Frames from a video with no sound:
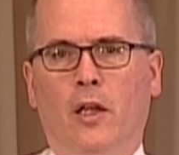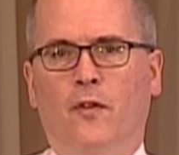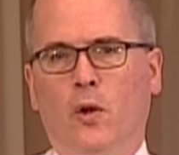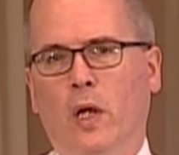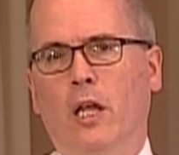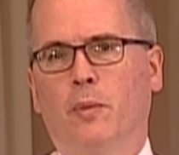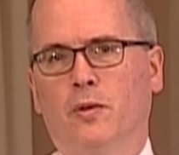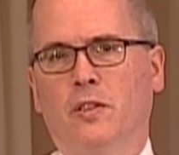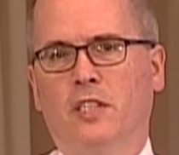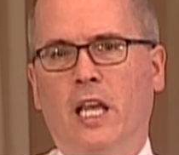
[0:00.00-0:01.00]
If you're
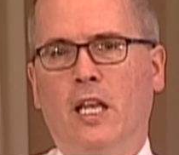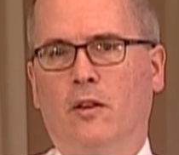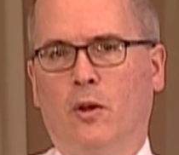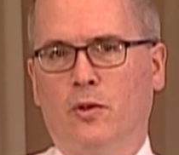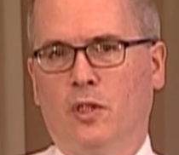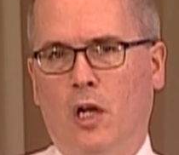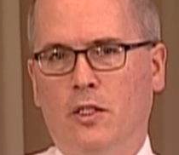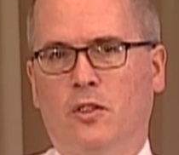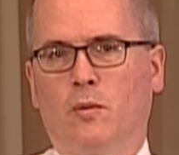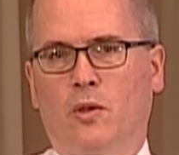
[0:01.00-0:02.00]
able to take those
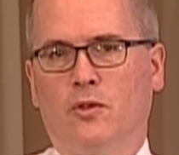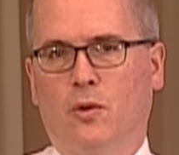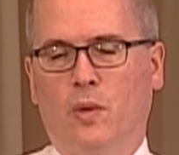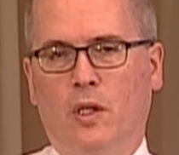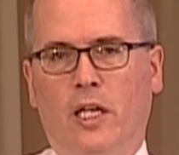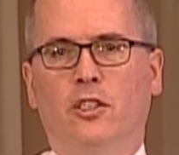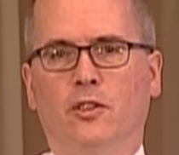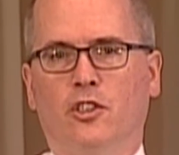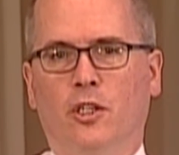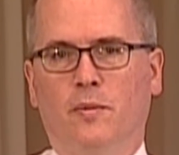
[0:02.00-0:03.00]
customers or
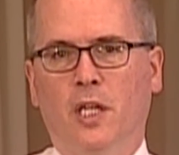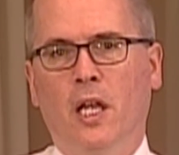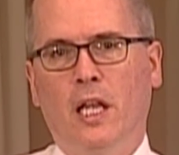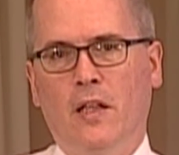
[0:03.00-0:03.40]
relationships